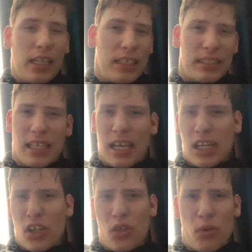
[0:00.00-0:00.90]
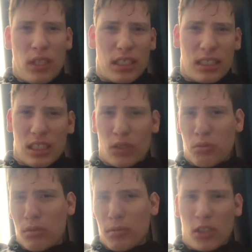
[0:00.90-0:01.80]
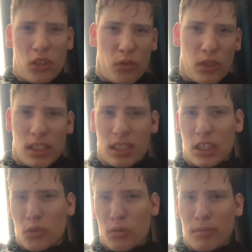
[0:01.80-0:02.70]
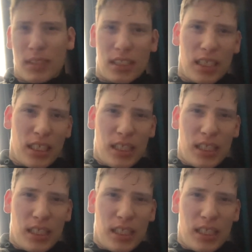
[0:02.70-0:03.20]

They're saying, who is this woman? Who is this woman?